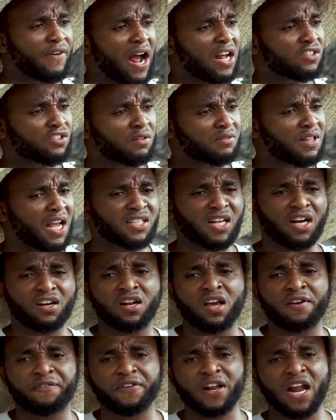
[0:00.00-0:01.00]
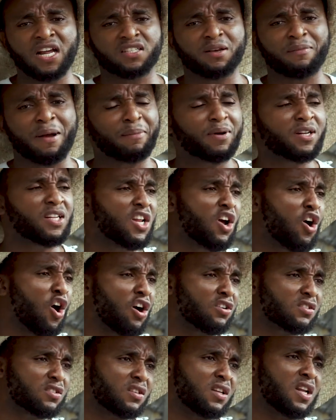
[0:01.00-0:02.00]
for house. Sometimes I go, they feel like say my body they
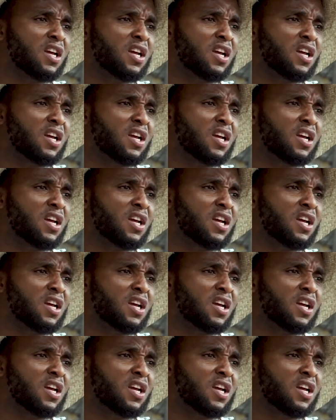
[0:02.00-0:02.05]
hot.